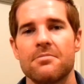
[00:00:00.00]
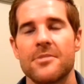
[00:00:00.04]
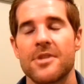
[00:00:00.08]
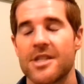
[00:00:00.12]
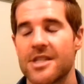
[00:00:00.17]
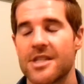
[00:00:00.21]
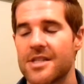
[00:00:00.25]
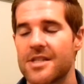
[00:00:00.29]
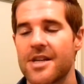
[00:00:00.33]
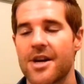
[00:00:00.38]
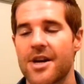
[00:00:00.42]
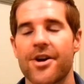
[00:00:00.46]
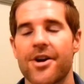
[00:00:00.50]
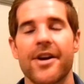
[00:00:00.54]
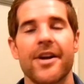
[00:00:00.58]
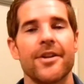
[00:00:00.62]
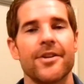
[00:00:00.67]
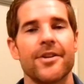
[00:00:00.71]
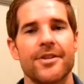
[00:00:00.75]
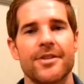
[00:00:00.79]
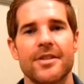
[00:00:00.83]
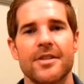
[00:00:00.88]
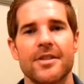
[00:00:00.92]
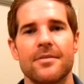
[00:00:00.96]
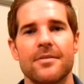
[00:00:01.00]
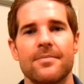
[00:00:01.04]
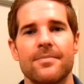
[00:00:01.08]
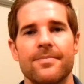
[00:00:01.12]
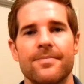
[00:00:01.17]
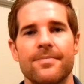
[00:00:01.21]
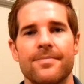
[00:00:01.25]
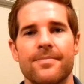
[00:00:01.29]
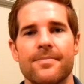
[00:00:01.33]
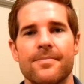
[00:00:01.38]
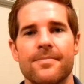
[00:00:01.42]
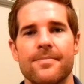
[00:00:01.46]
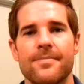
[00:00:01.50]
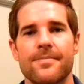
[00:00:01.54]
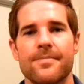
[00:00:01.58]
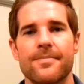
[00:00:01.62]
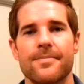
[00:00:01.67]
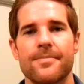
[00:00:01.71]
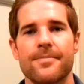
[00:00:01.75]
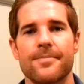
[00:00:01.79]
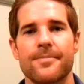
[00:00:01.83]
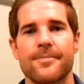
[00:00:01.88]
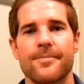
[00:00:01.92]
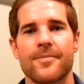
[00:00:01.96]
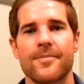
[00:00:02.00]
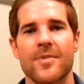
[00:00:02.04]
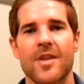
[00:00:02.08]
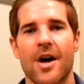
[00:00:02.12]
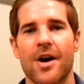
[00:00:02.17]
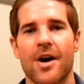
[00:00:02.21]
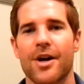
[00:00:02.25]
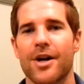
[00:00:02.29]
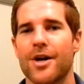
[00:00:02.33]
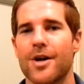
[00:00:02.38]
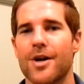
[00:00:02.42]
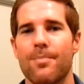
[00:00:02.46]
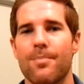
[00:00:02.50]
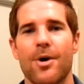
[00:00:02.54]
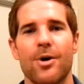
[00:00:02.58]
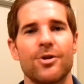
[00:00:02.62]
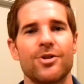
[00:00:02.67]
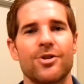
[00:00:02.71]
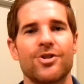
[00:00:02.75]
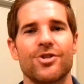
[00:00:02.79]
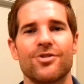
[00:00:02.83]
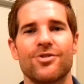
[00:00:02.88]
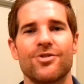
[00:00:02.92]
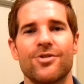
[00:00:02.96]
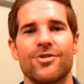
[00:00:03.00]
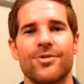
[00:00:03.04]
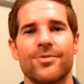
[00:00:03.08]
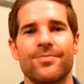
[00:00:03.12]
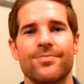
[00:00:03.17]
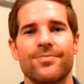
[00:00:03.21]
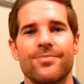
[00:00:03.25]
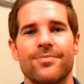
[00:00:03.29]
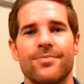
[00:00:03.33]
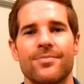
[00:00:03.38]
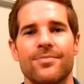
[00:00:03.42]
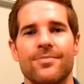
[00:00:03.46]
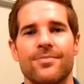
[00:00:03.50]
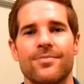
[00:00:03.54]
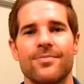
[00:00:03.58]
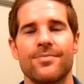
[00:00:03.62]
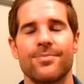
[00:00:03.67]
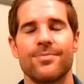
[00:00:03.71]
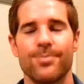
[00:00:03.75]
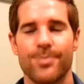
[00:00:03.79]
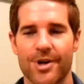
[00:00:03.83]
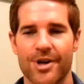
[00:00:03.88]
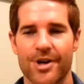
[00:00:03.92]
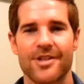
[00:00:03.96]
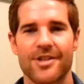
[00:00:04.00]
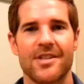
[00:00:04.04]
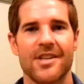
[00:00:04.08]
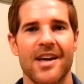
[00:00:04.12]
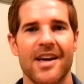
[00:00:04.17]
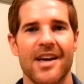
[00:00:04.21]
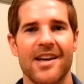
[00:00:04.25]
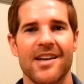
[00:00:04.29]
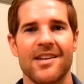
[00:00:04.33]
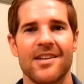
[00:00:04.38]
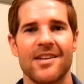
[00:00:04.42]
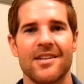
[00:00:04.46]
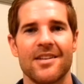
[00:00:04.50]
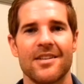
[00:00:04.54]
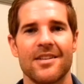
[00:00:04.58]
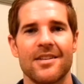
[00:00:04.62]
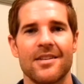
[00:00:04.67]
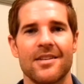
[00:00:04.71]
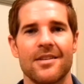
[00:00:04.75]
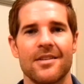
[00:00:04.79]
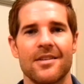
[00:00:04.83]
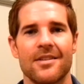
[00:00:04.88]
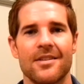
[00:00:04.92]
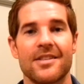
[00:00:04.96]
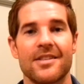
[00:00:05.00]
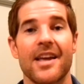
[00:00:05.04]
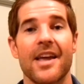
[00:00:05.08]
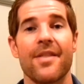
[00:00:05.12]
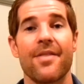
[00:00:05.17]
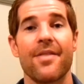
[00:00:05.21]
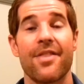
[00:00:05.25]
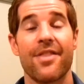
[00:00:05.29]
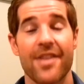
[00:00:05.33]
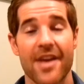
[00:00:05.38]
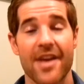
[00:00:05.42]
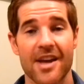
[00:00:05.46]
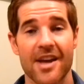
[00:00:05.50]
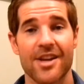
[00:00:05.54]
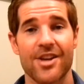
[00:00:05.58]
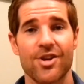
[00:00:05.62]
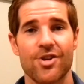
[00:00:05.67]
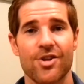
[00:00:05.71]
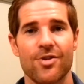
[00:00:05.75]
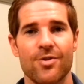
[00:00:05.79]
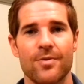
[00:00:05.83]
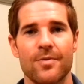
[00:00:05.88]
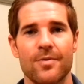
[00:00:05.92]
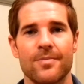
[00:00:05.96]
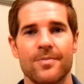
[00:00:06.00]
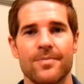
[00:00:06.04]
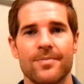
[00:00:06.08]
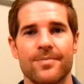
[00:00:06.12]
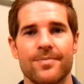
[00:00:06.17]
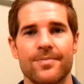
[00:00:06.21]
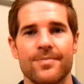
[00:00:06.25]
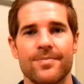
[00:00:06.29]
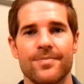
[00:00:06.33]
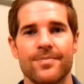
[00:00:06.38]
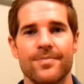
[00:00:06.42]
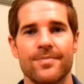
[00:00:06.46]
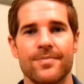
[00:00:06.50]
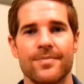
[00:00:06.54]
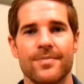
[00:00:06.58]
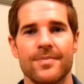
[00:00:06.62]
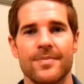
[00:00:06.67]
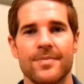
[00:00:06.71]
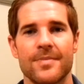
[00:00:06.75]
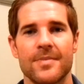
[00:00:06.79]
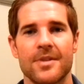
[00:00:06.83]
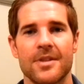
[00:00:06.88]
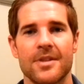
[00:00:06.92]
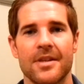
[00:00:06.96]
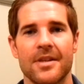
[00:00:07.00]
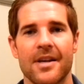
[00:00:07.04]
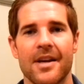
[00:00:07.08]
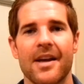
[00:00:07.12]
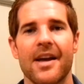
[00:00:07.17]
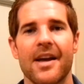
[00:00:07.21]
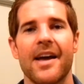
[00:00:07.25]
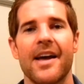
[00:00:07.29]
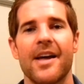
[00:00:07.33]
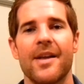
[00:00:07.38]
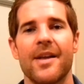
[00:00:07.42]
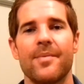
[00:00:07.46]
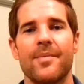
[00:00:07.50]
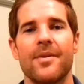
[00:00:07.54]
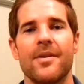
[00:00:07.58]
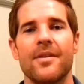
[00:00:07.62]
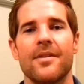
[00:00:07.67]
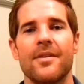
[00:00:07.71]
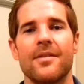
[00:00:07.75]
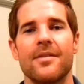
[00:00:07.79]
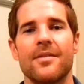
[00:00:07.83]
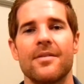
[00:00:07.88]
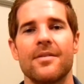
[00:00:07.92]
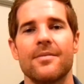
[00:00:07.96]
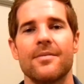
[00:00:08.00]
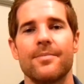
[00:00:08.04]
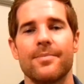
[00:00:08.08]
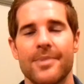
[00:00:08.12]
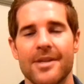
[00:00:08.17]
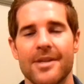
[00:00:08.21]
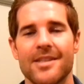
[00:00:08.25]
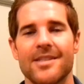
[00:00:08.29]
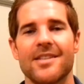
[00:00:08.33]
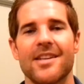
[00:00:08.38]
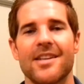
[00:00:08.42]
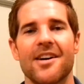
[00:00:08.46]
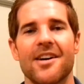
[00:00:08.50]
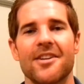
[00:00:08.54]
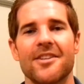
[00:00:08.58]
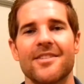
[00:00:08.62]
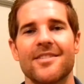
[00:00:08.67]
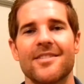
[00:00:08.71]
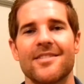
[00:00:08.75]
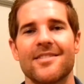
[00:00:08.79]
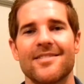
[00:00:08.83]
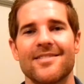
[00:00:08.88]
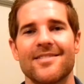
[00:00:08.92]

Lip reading: This is Terry Ellison on an emotional birthday saying thank you and peace out.